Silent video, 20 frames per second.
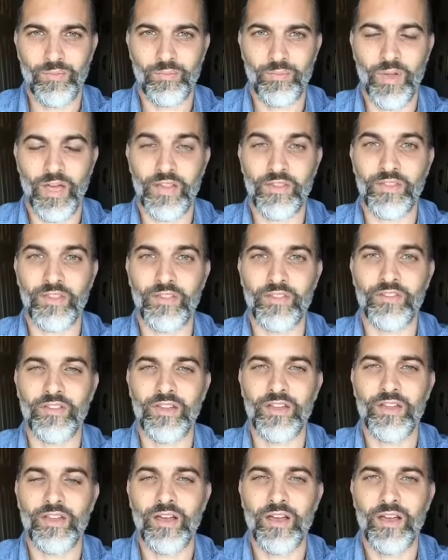Beth is
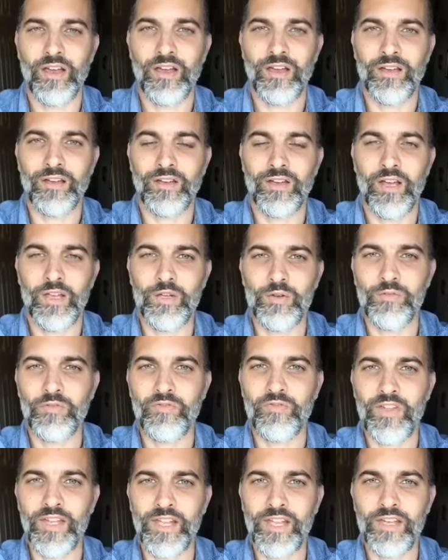in, are you in
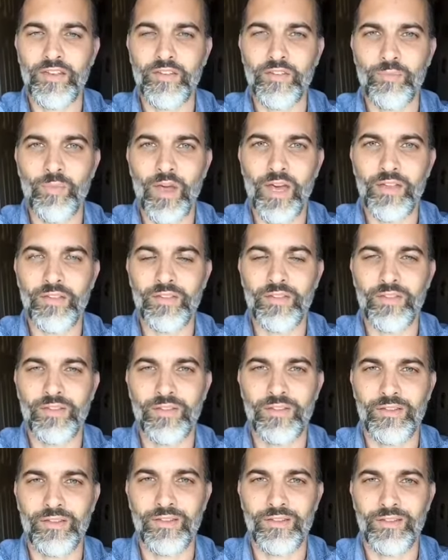Phoenix, Beth?
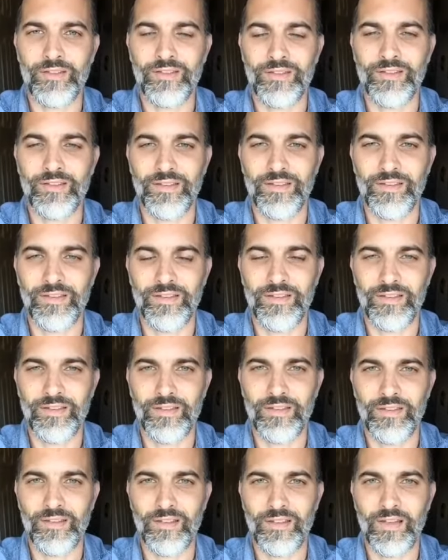
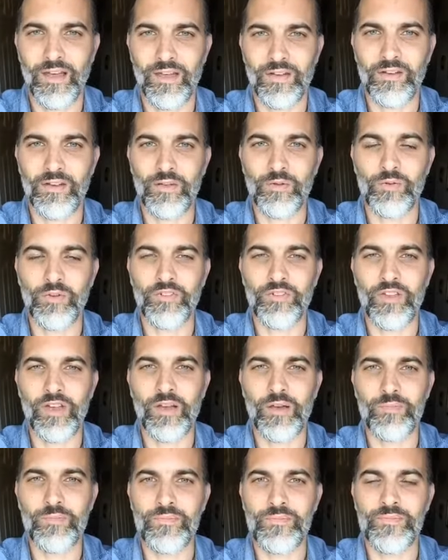I heard it was
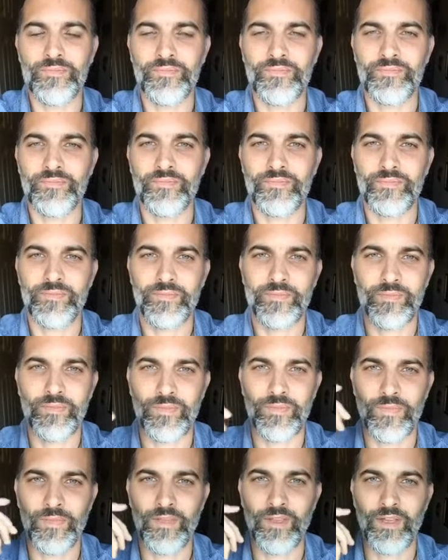
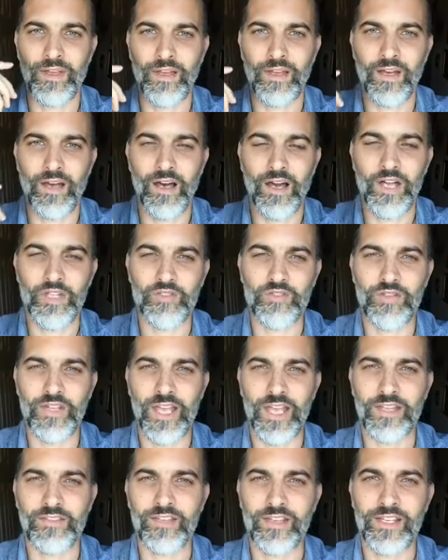
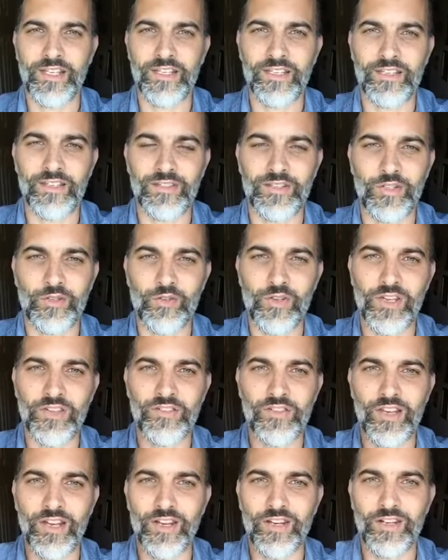118
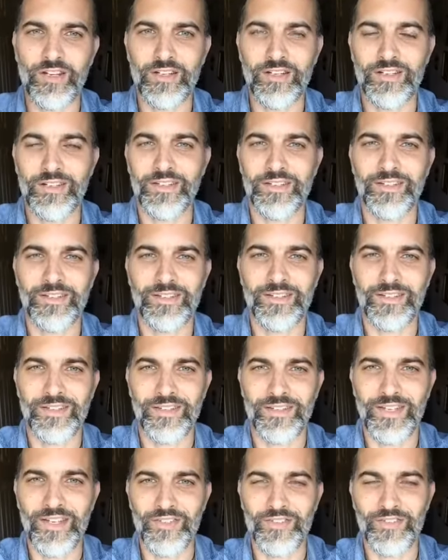degrees there
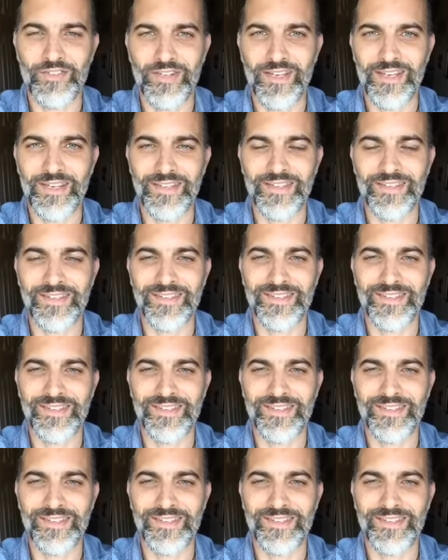yesterday.